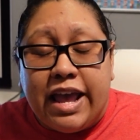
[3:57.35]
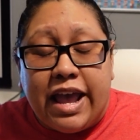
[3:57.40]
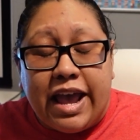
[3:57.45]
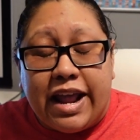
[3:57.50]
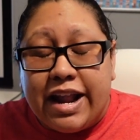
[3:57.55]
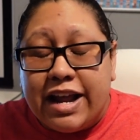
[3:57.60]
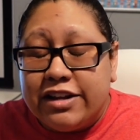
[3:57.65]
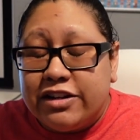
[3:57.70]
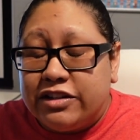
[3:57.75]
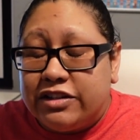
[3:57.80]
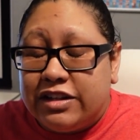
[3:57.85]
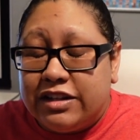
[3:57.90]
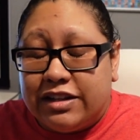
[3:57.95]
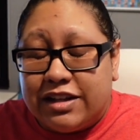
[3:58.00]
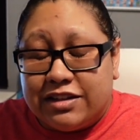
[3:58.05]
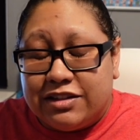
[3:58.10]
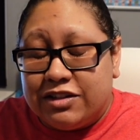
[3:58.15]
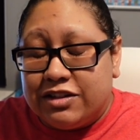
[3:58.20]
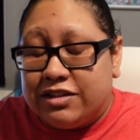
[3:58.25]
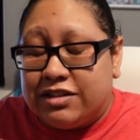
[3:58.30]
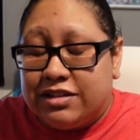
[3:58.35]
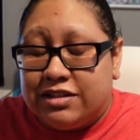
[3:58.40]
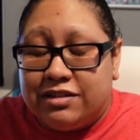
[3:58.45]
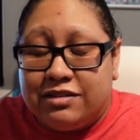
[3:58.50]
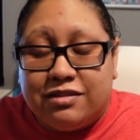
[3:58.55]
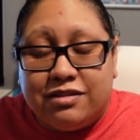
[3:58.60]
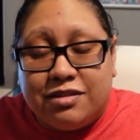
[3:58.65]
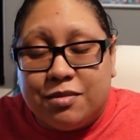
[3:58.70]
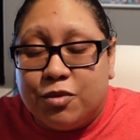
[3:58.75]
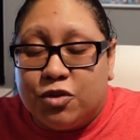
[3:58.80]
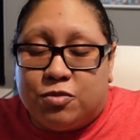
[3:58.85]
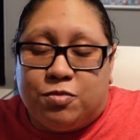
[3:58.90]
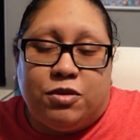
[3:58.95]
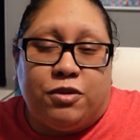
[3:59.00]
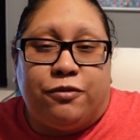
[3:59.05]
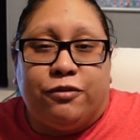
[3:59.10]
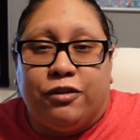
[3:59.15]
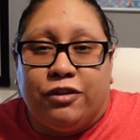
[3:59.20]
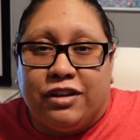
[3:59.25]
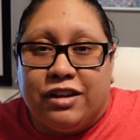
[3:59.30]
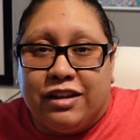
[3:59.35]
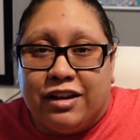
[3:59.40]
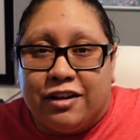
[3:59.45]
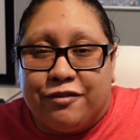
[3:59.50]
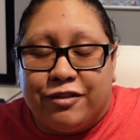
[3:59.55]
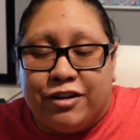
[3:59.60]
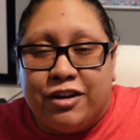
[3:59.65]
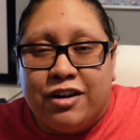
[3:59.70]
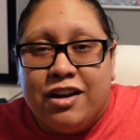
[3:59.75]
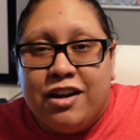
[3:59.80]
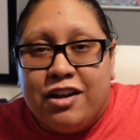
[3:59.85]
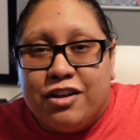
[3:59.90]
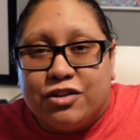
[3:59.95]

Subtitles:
And I just think that's just the most beautiful thing ever.